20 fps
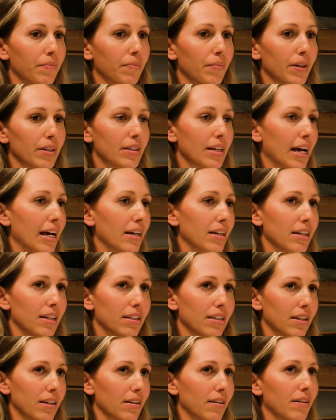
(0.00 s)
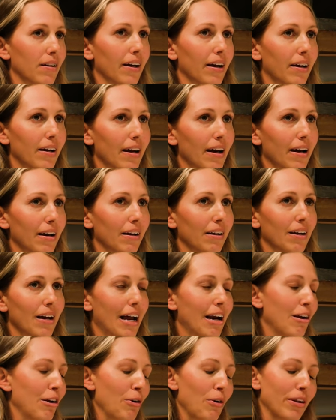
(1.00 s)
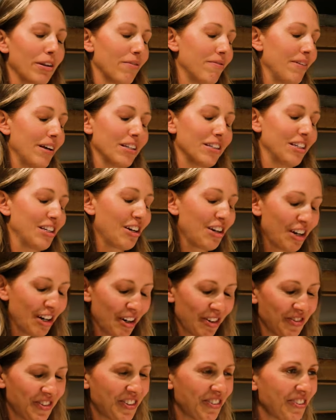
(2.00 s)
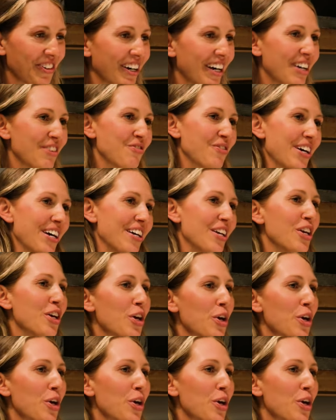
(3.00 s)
a scientist, and I, I, I don't know all the fancy terms for it, but